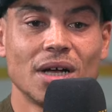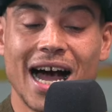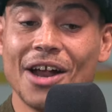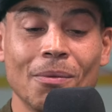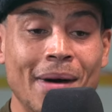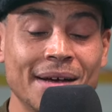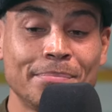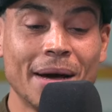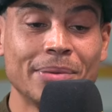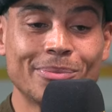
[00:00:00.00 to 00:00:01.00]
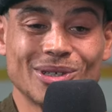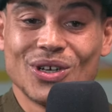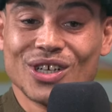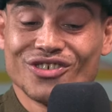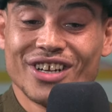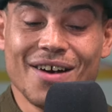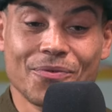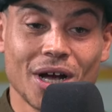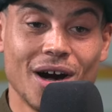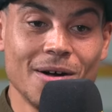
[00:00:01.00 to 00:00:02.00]
I don't mind black people as long as they're in
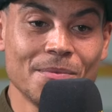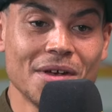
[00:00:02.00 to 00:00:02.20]
Africa.